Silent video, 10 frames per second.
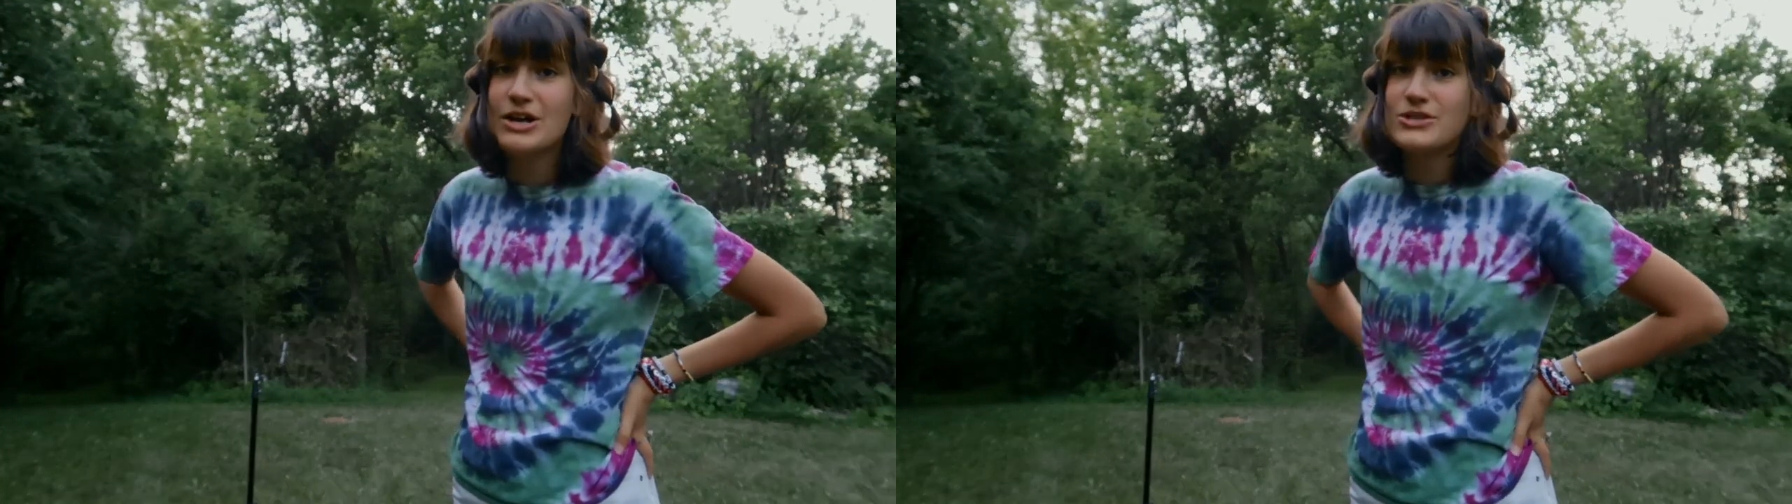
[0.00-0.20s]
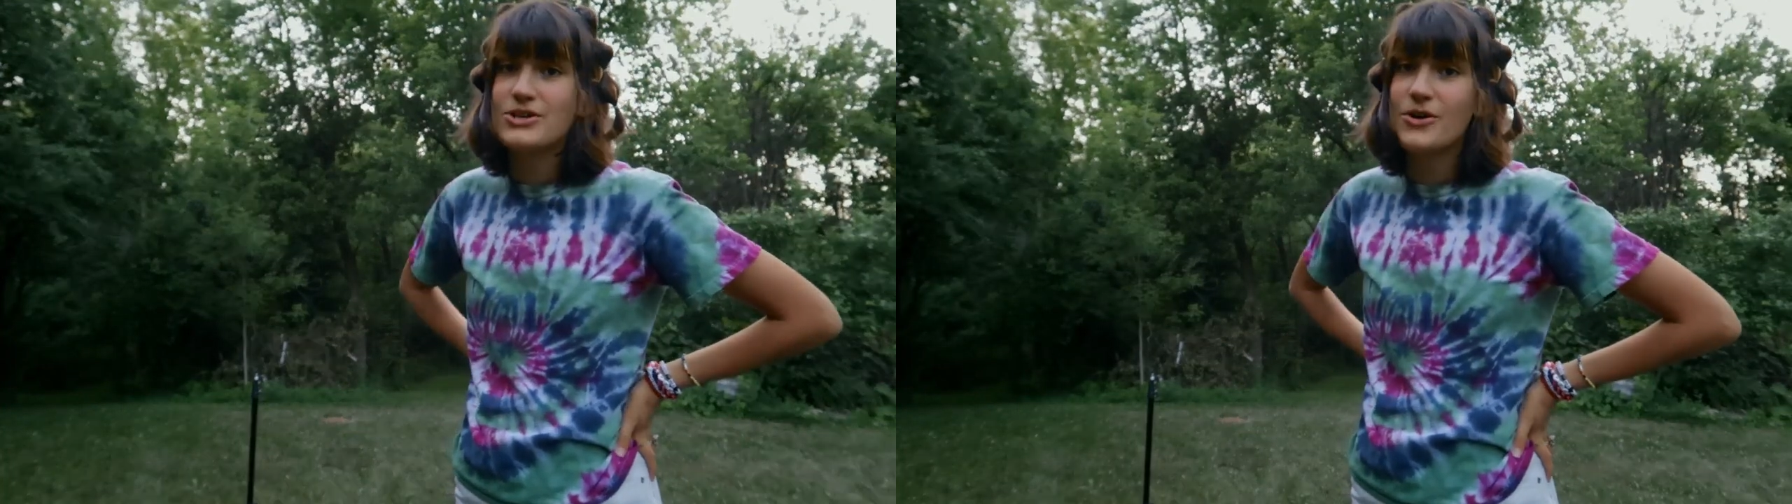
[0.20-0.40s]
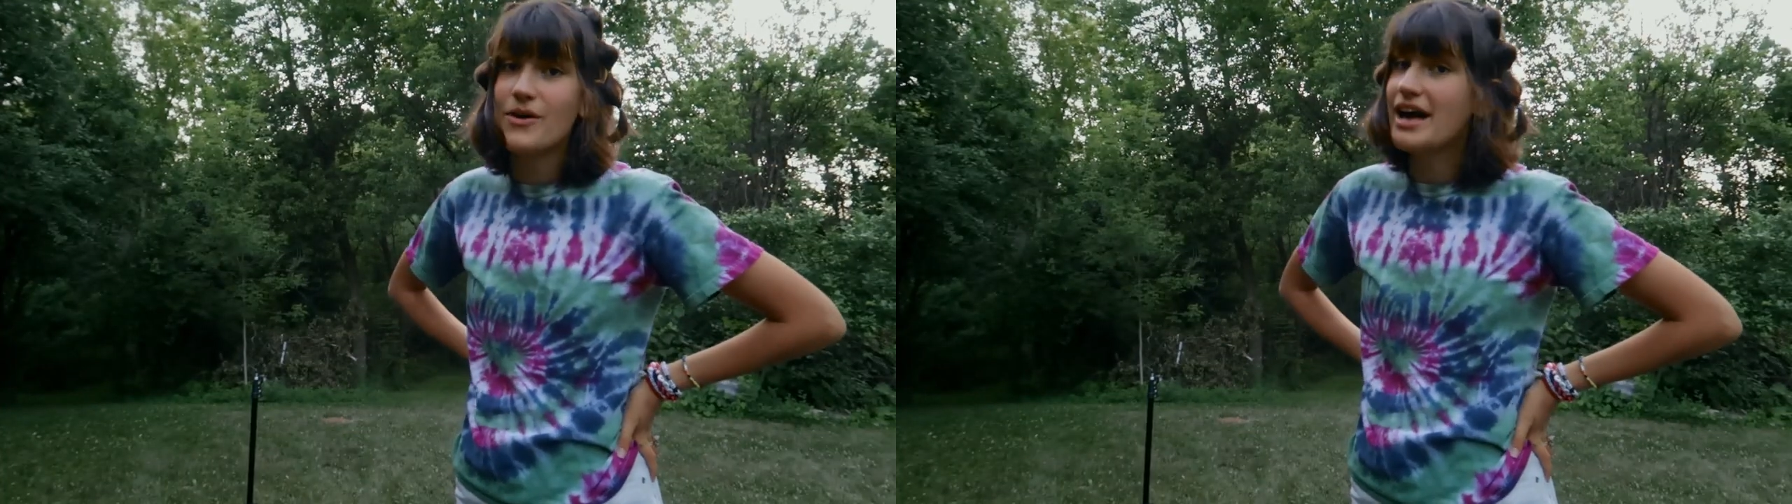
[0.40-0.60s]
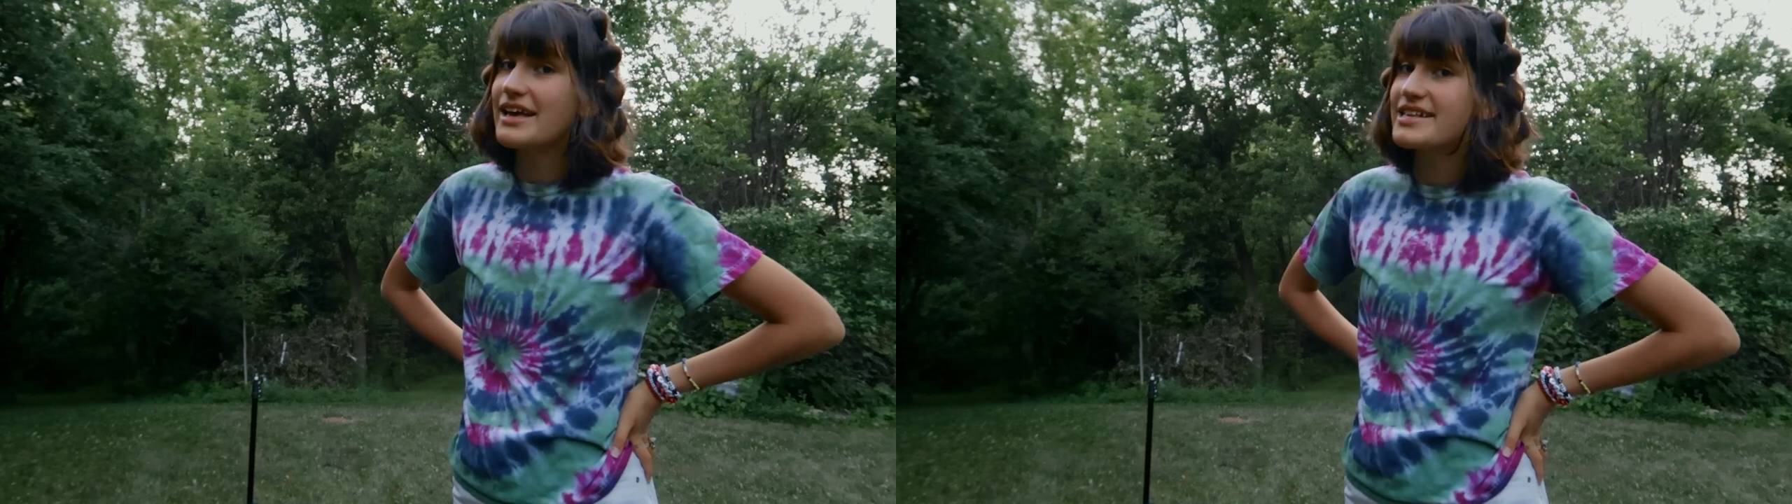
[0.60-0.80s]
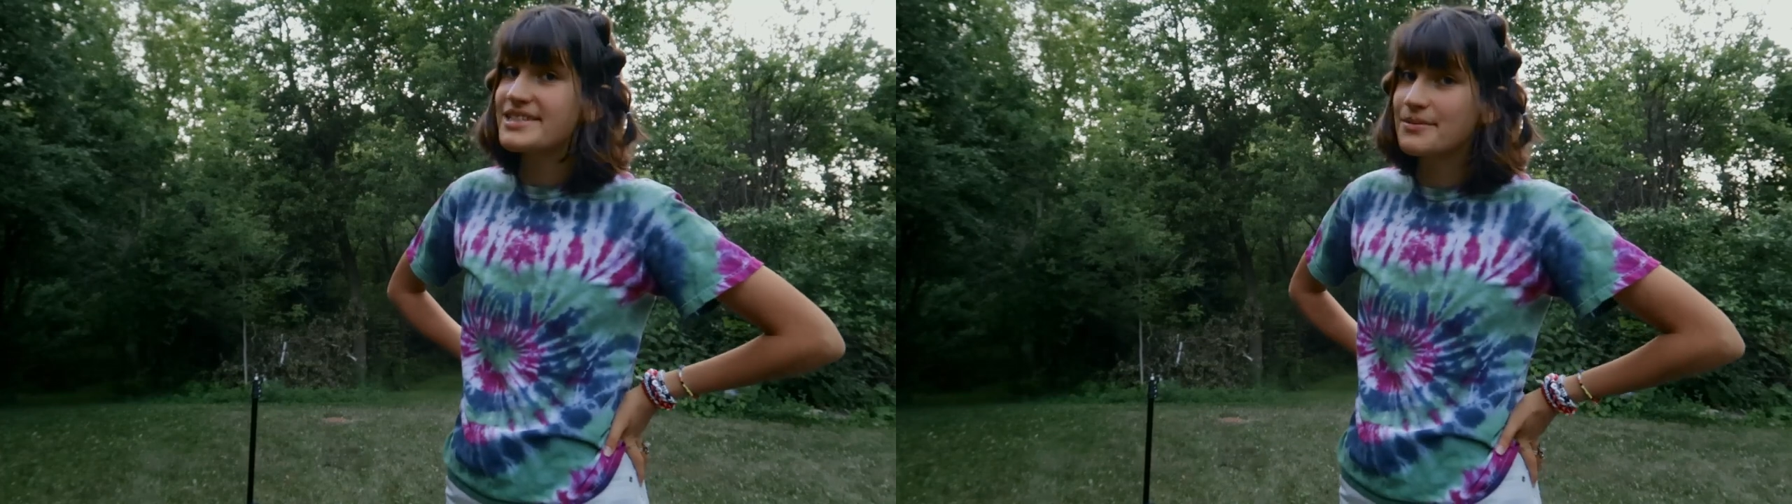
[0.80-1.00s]
So I
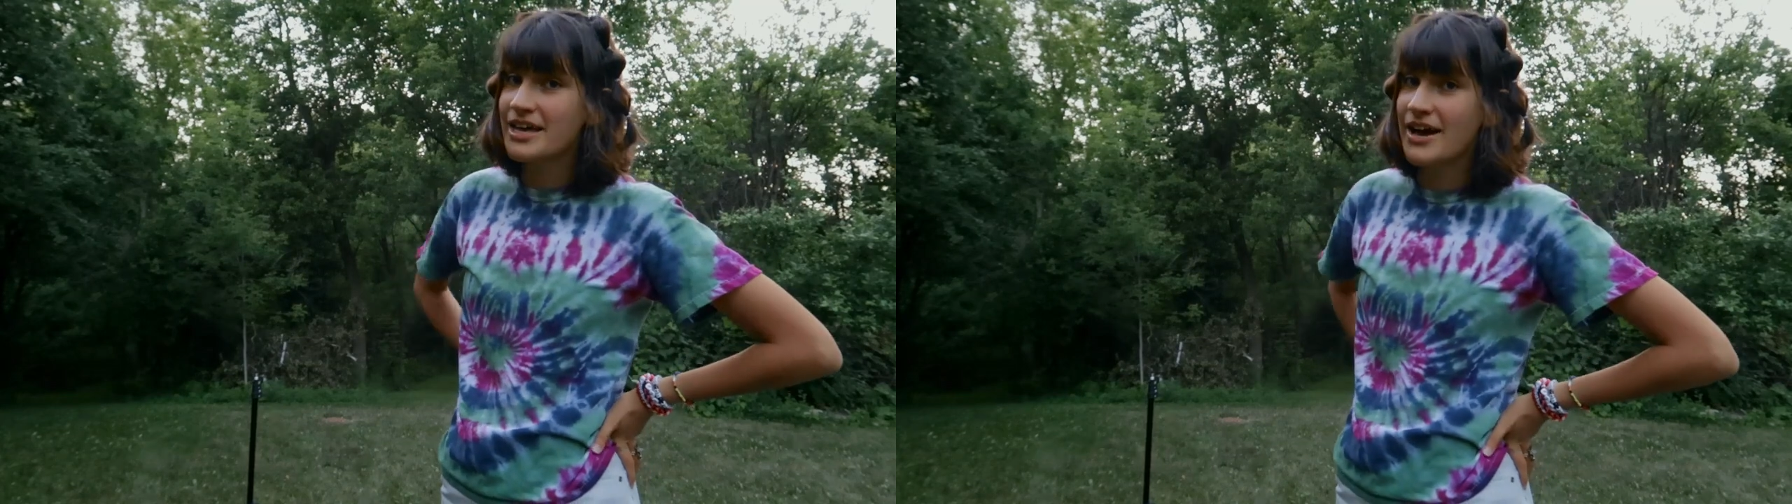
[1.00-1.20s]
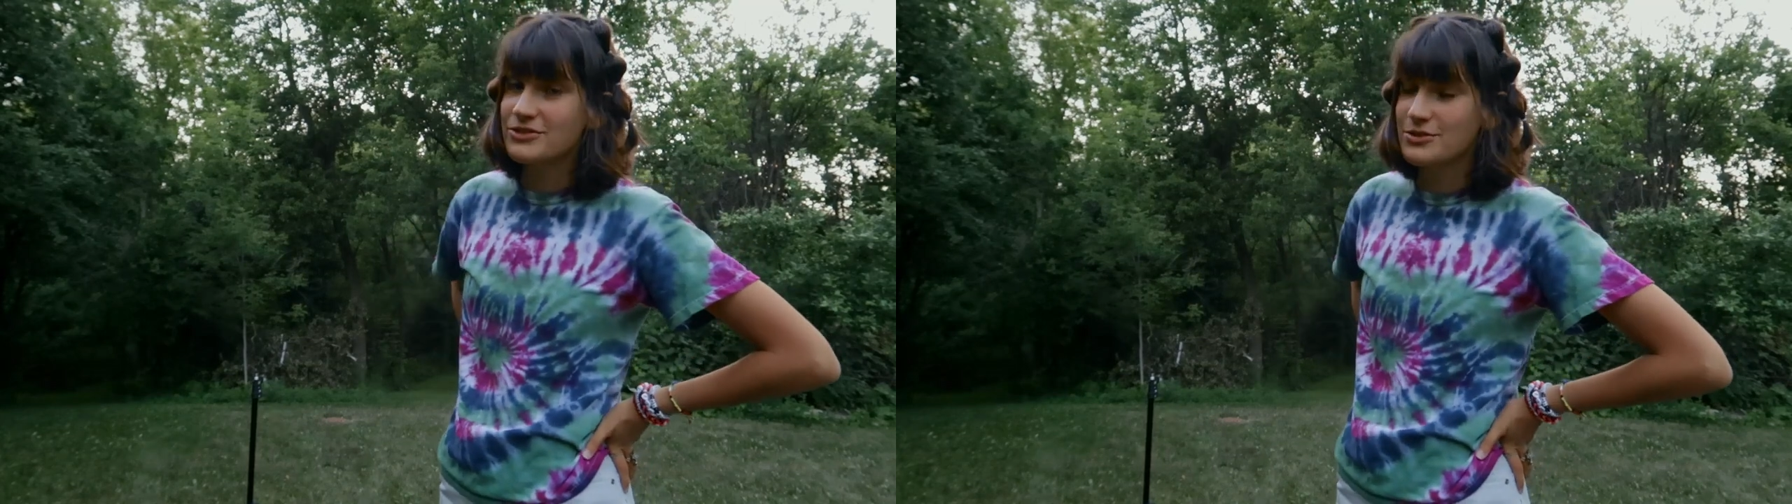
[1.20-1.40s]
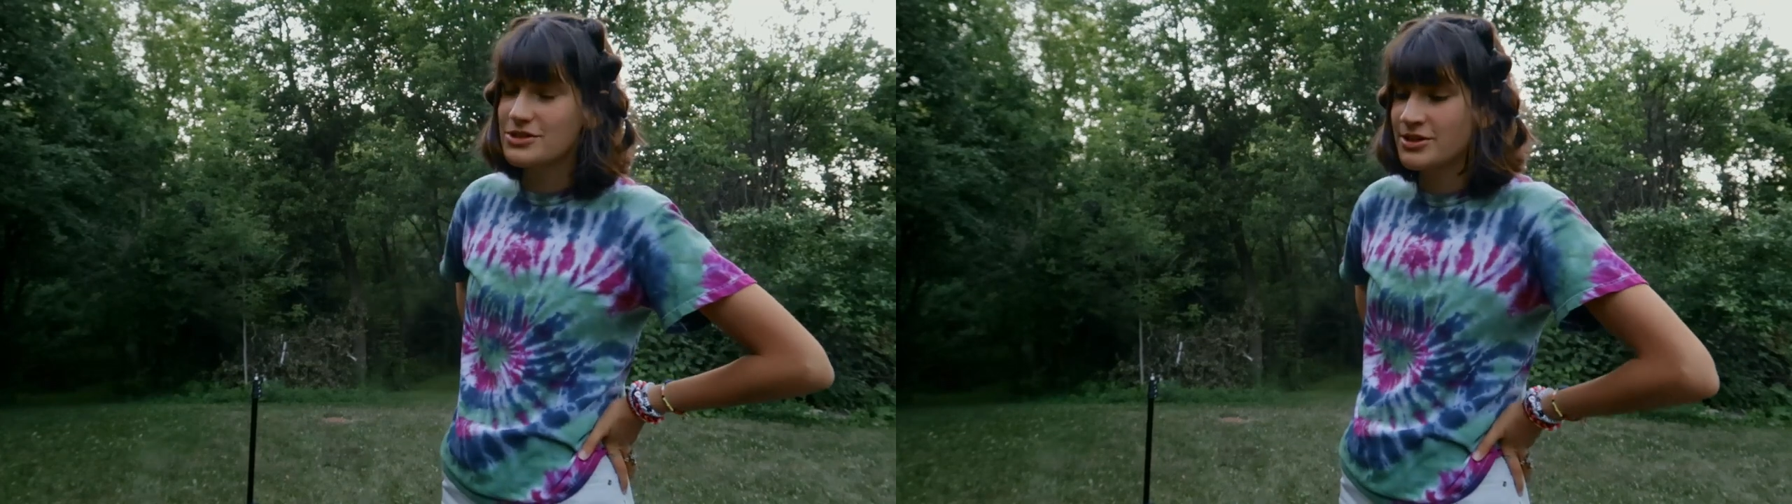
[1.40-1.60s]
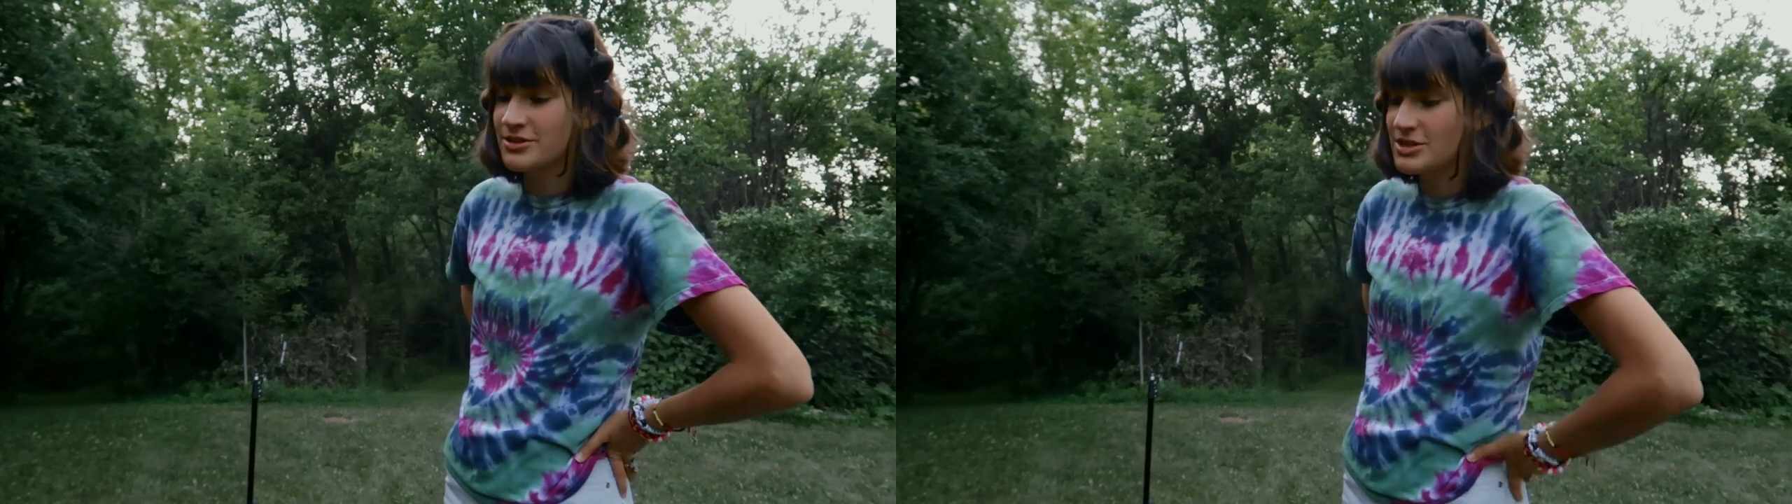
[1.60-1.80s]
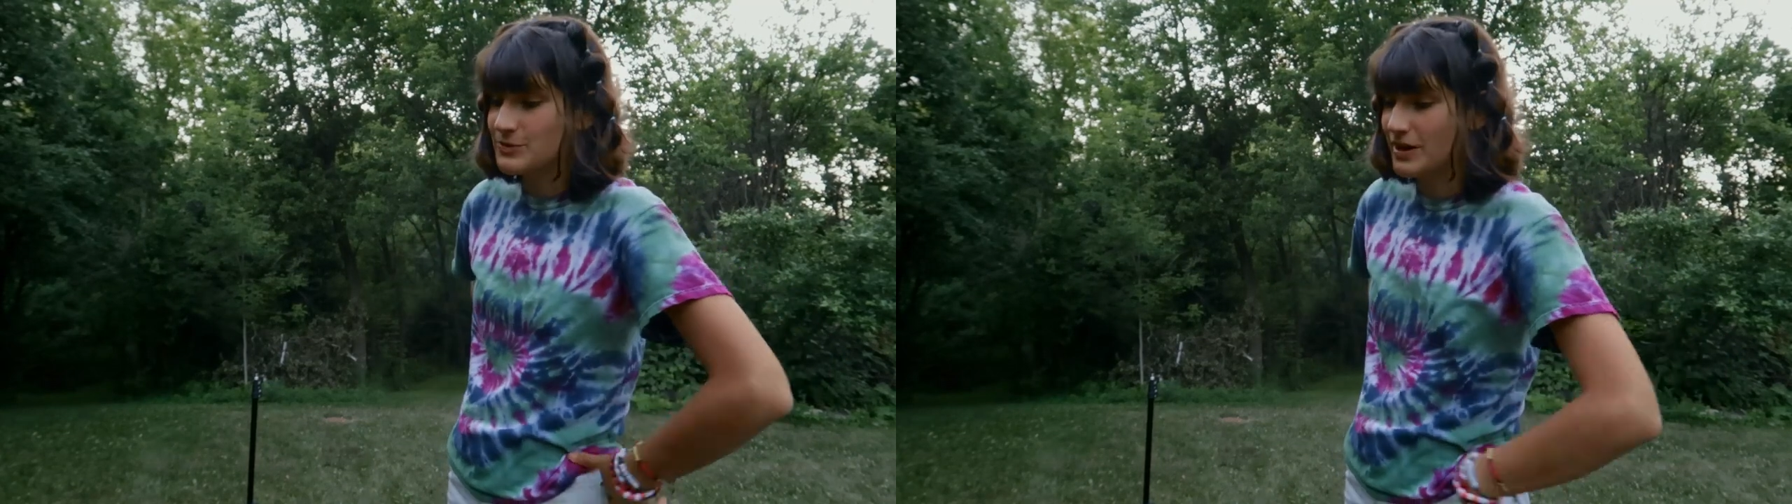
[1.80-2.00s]
guess I'm gonna have to
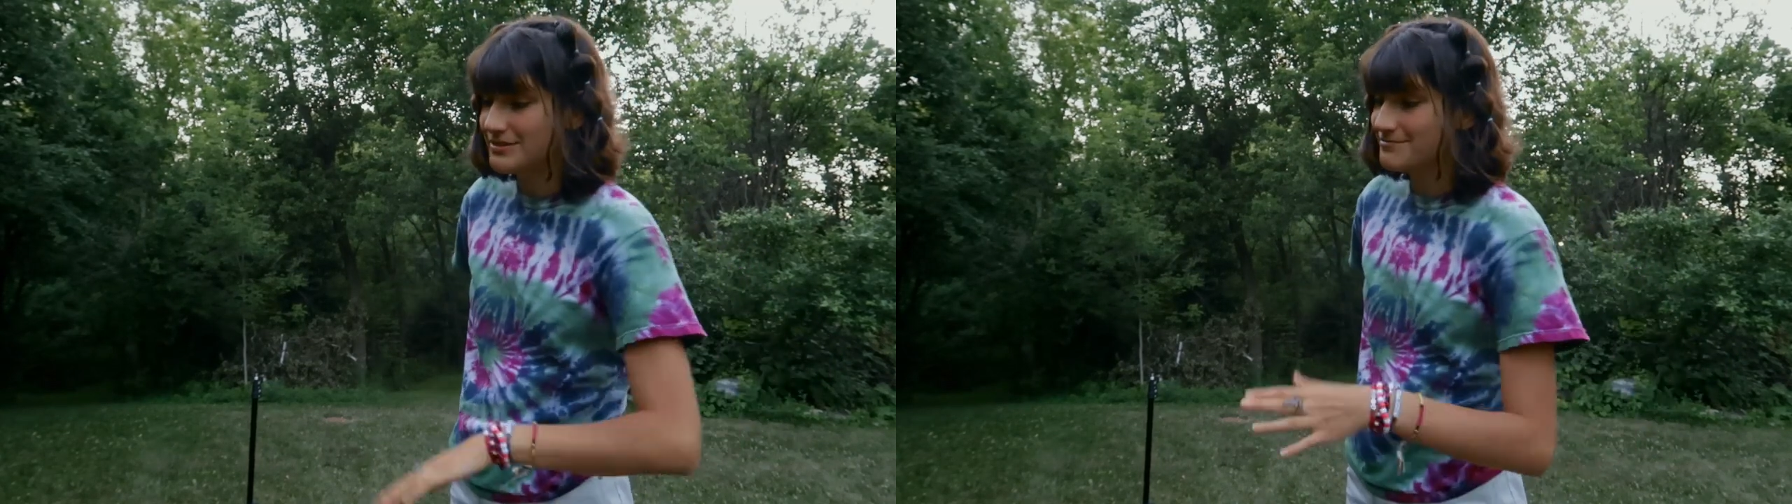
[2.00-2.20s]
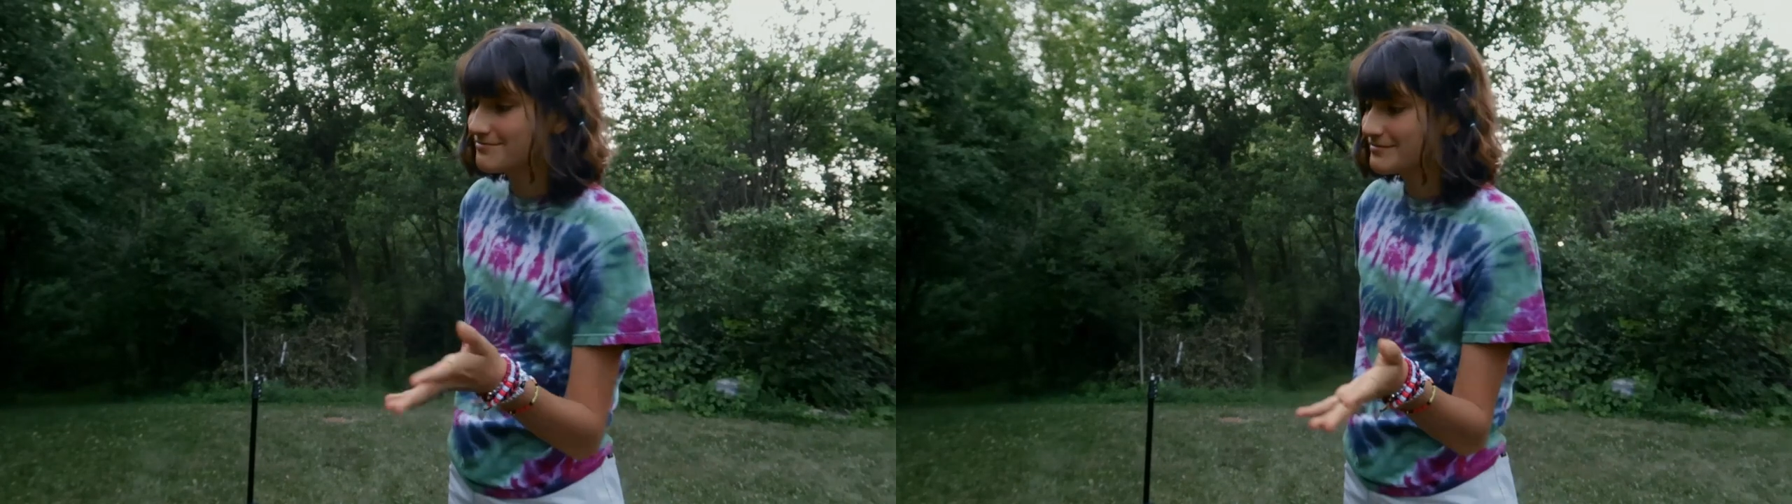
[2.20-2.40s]
return this one.